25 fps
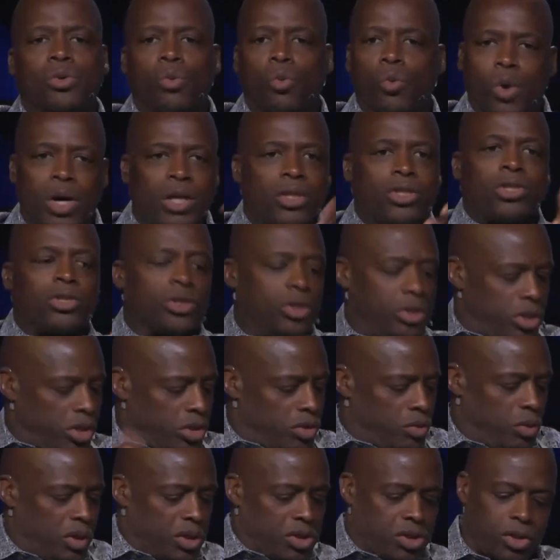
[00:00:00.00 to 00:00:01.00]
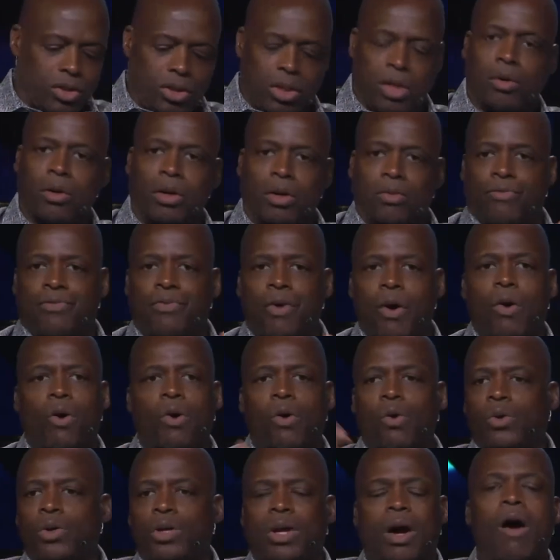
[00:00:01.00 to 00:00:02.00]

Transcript: what you, what's on the phone,